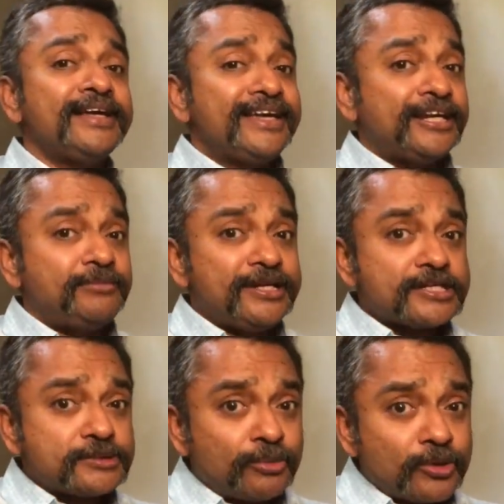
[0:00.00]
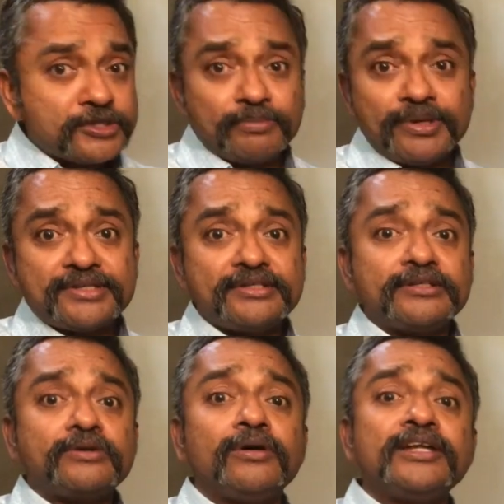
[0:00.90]
He had been a sports person
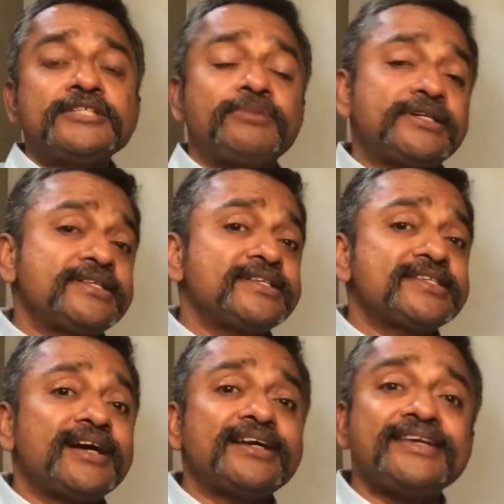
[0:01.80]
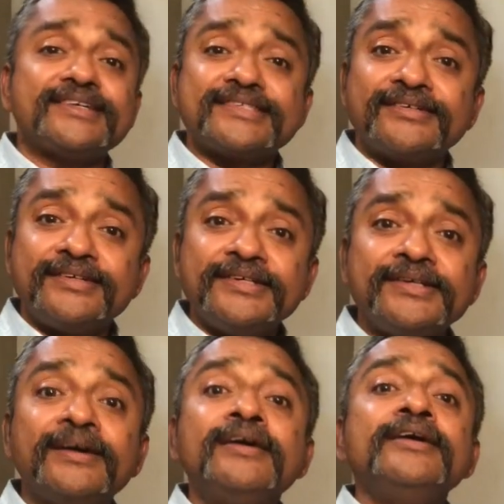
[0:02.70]
in college, but since starting his
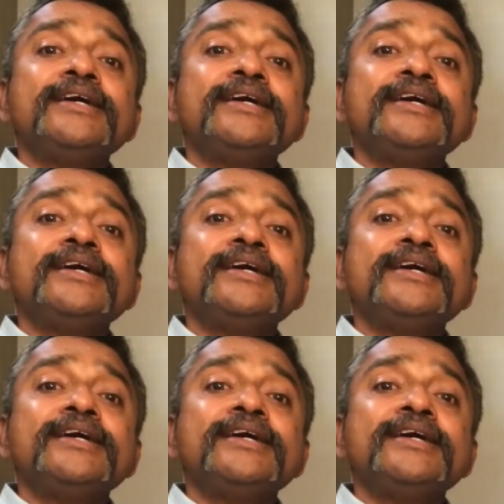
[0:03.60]
career,